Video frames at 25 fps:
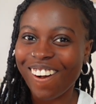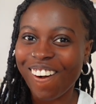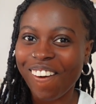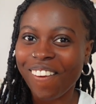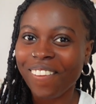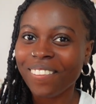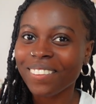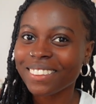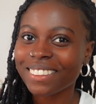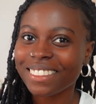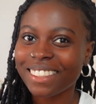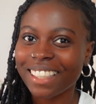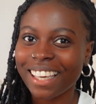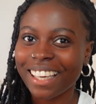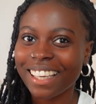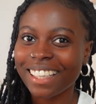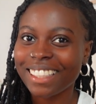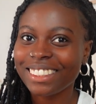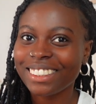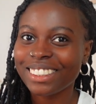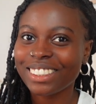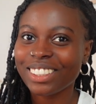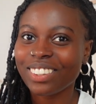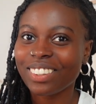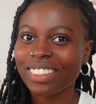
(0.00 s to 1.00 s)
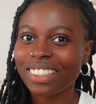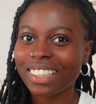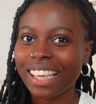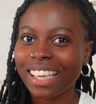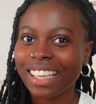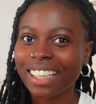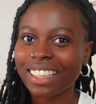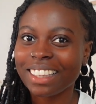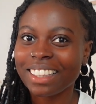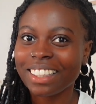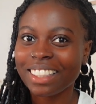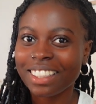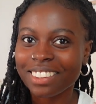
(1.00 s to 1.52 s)
all day till
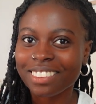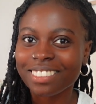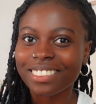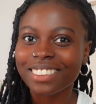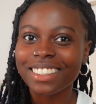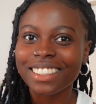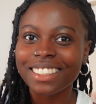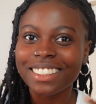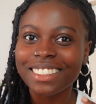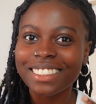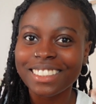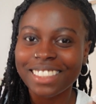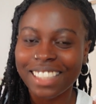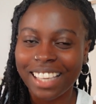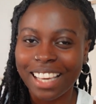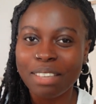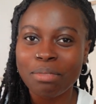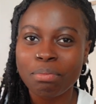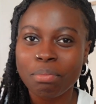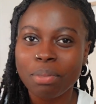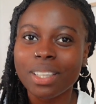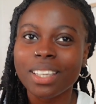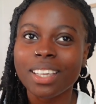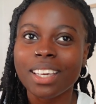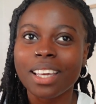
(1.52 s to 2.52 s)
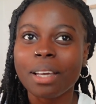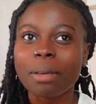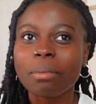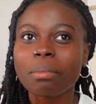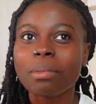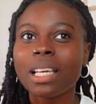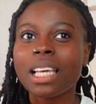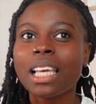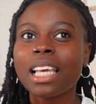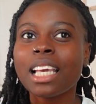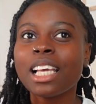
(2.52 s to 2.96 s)
like literally 10 p.m.